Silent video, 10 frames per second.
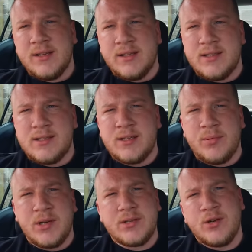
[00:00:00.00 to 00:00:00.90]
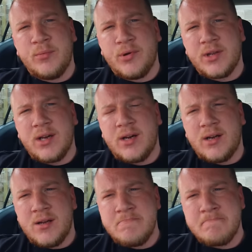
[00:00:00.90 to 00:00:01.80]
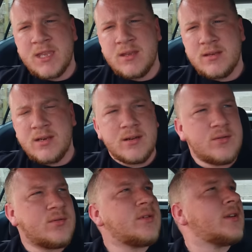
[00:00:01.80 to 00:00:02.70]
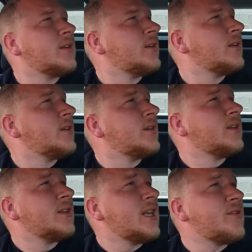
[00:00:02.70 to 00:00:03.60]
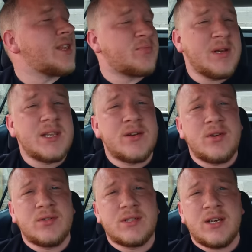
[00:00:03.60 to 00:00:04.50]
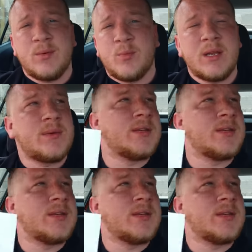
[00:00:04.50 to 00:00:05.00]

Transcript: This isn't the person who bought the car, so Either that's been in there a long time or maybe